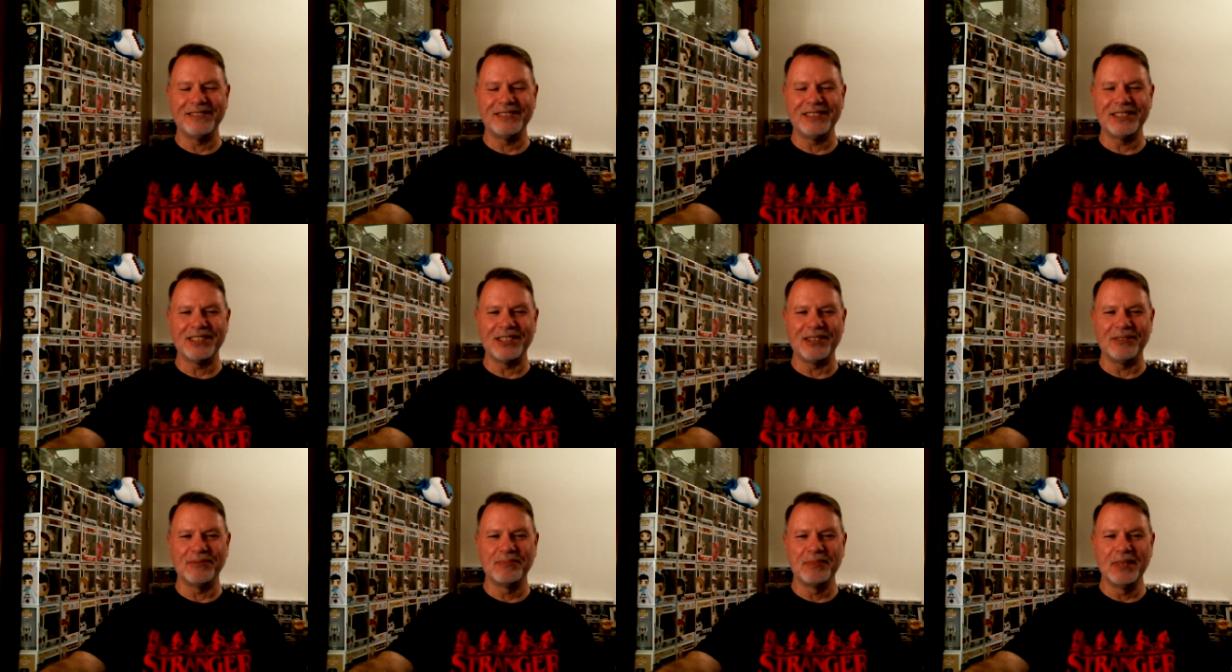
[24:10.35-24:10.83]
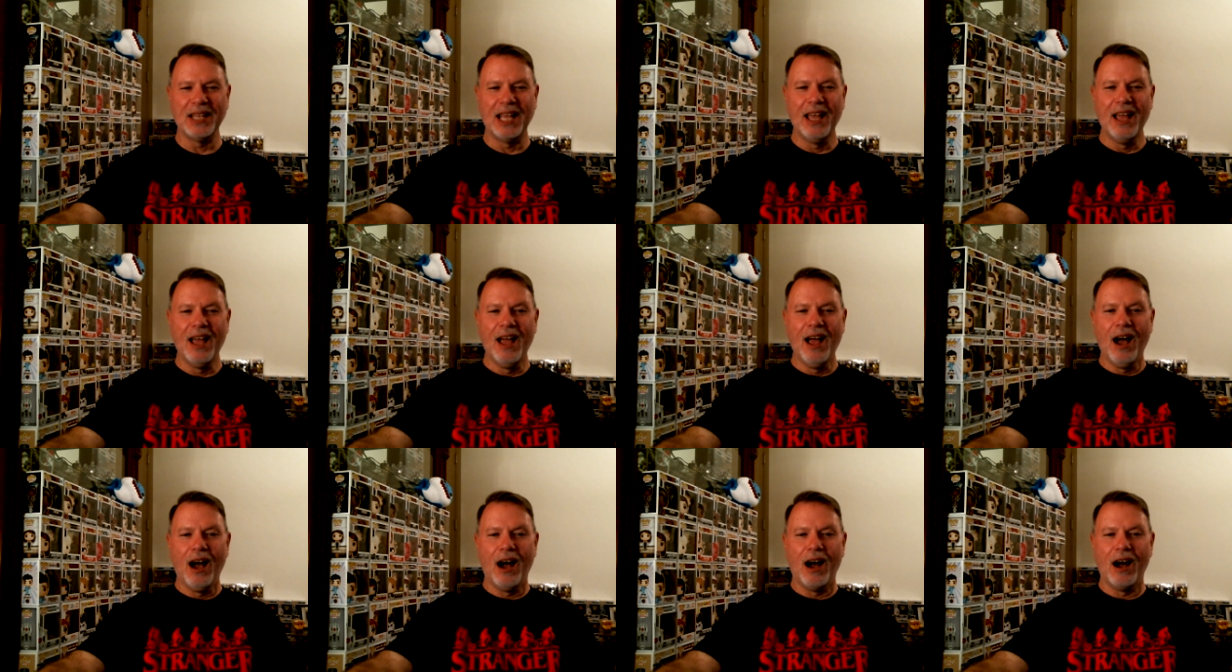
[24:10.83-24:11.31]
So
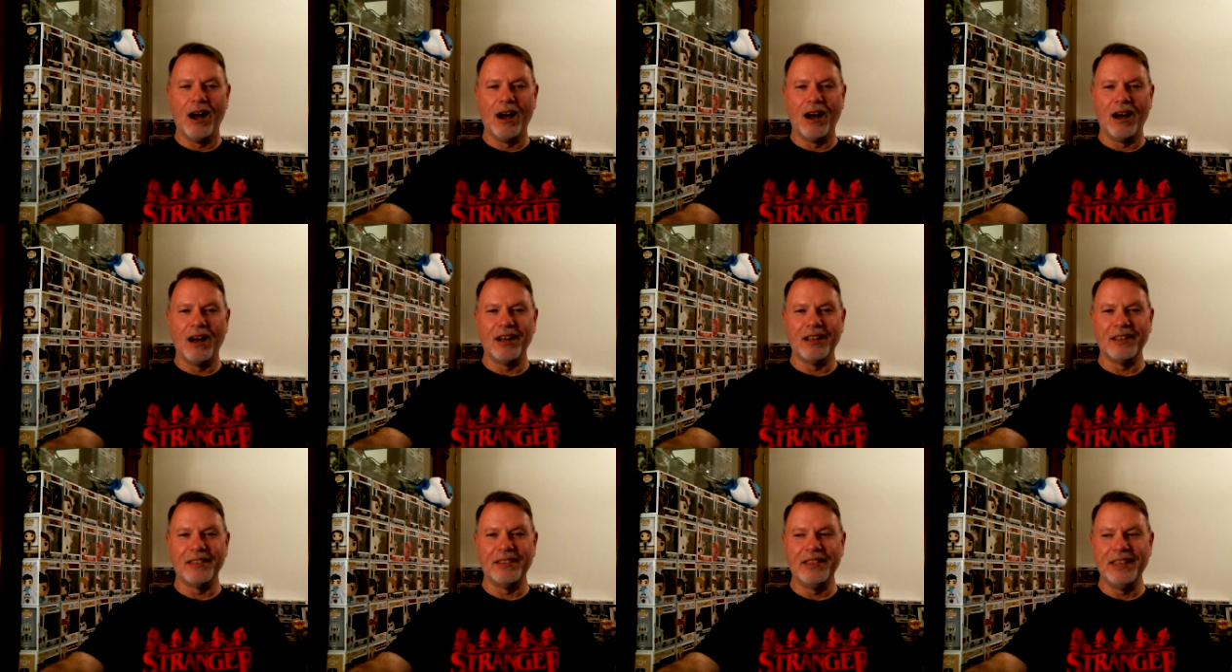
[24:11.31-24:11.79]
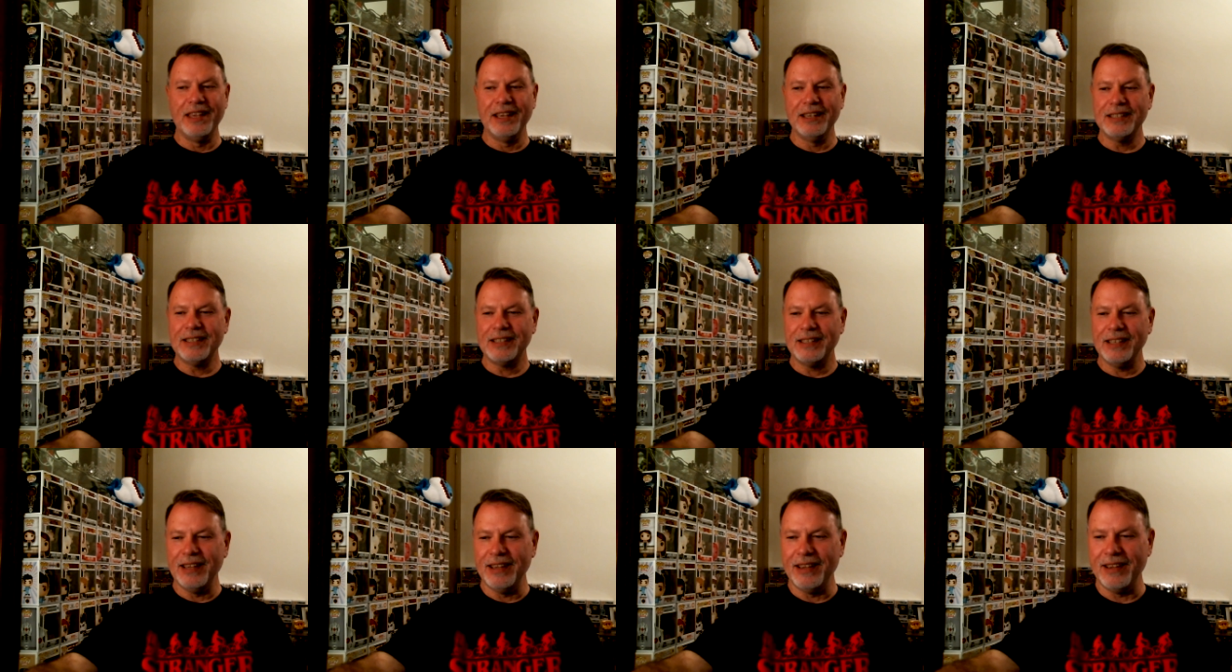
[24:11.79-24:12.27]
uh,
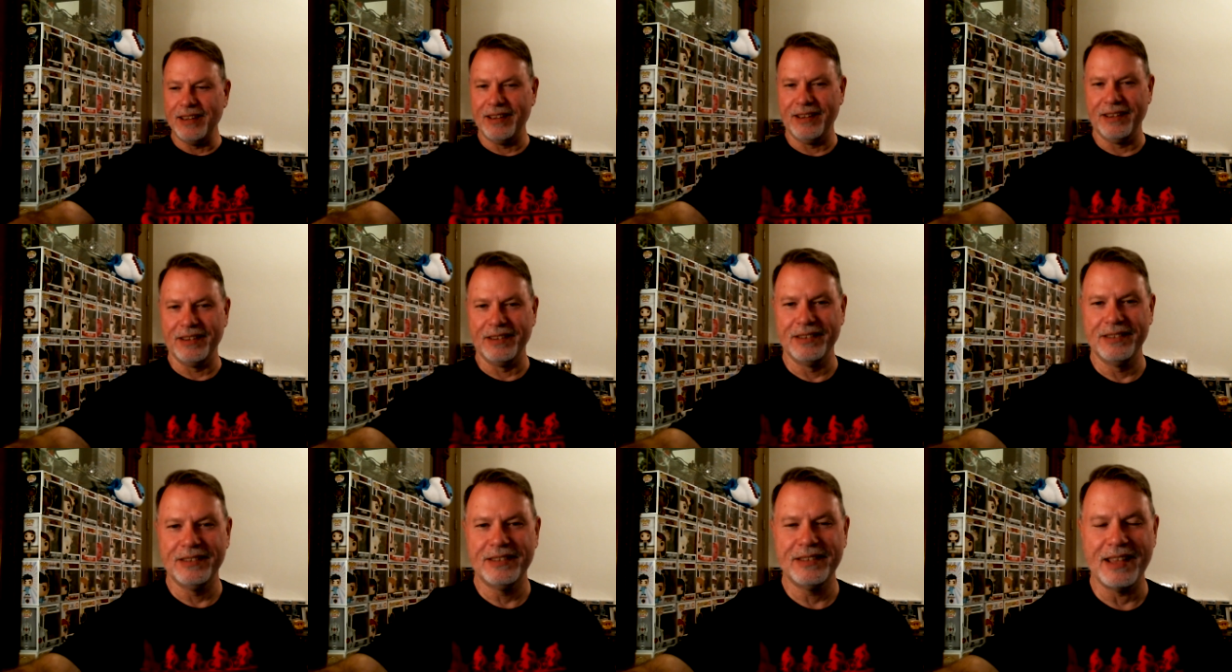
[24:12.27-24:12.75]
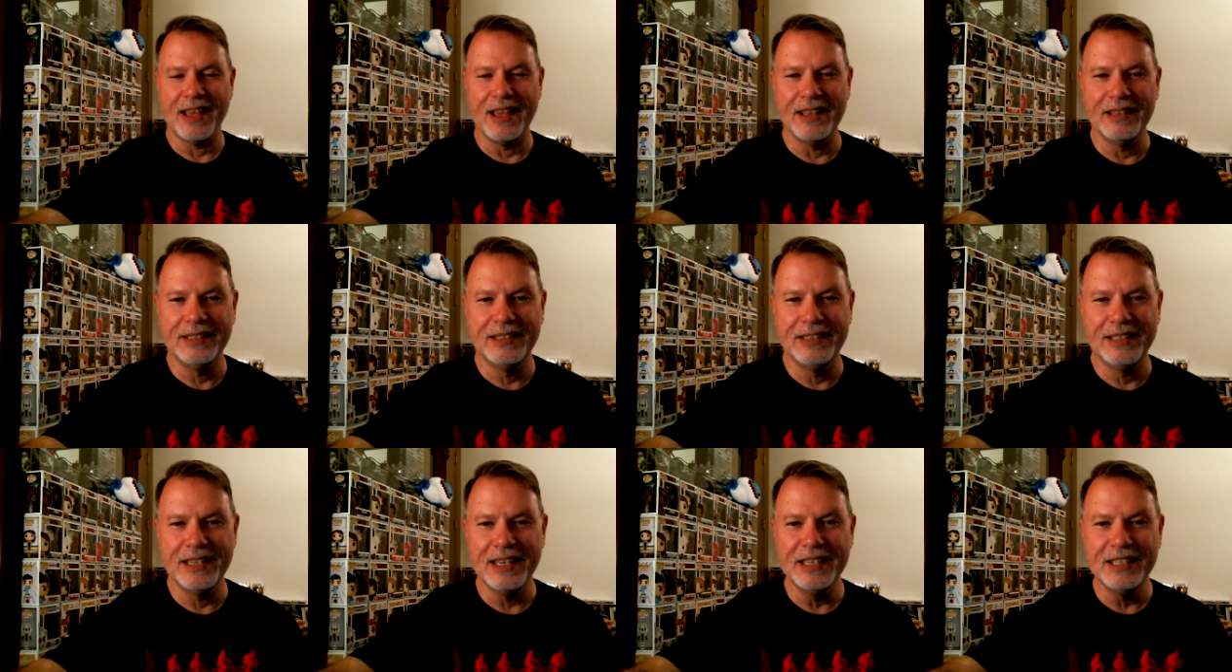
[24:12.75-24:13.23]
this is
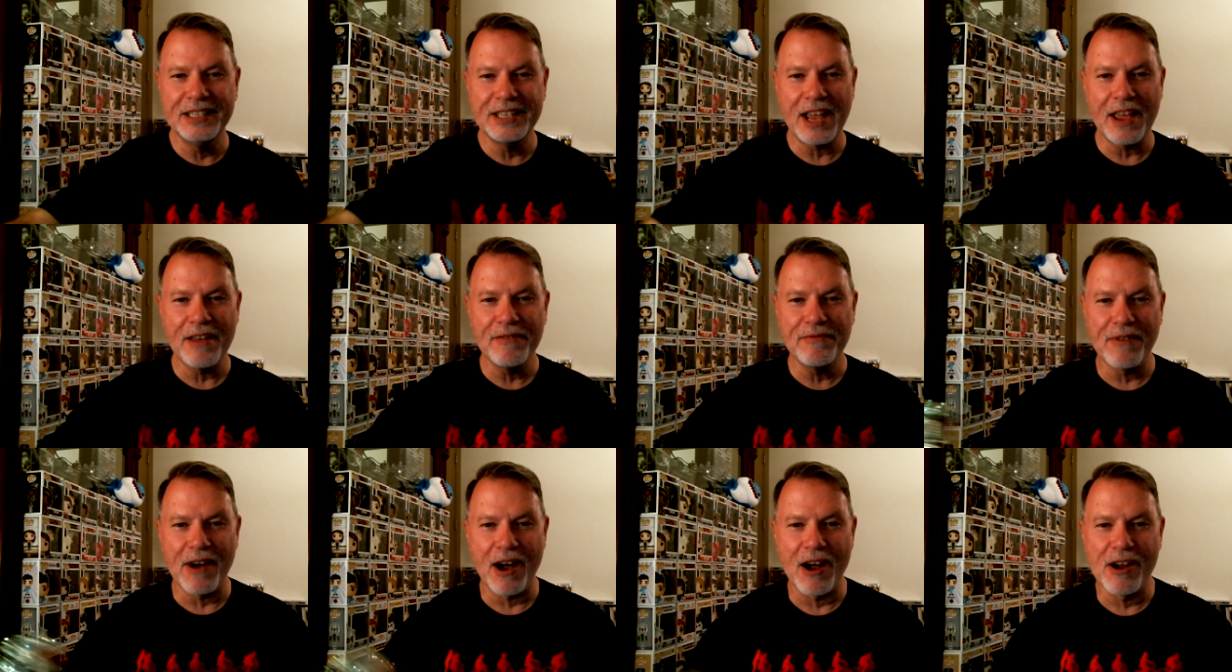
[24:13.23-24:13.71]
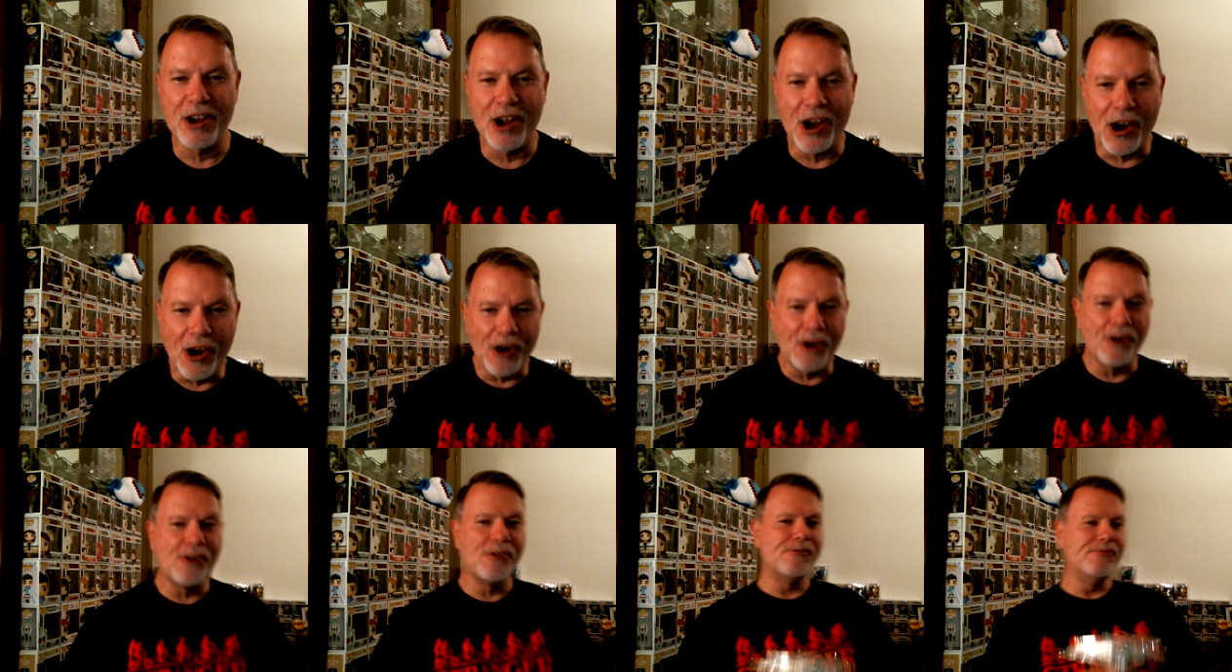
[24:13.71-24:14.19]
DJ
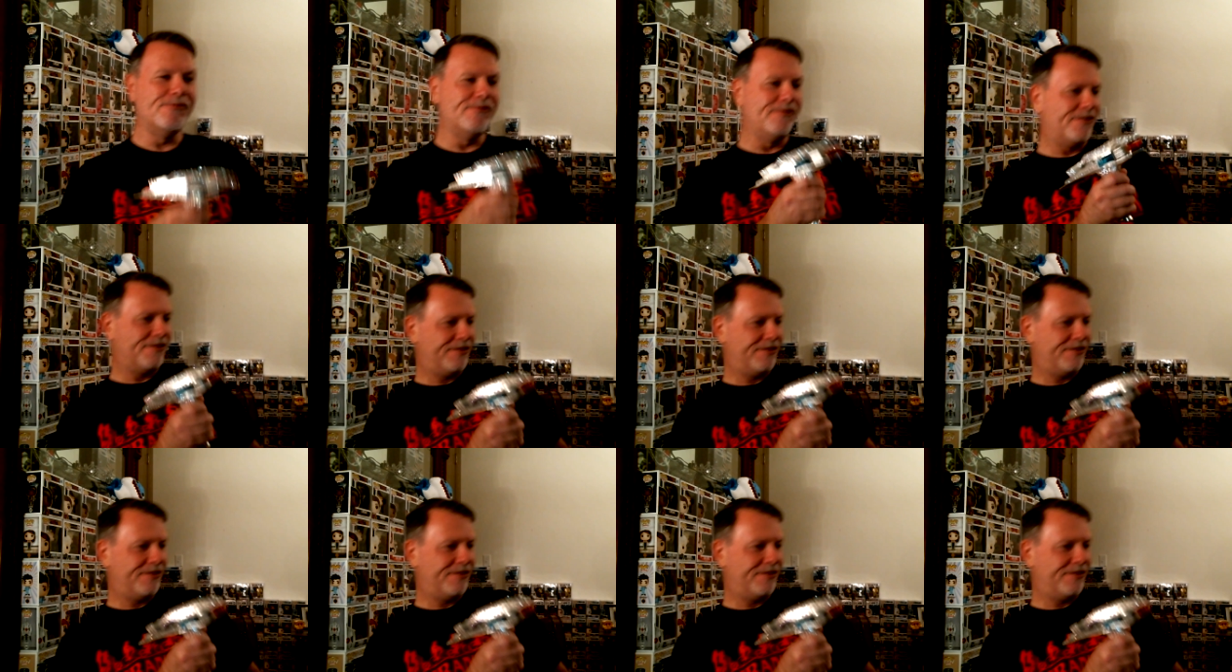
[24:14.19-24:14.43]
Funko,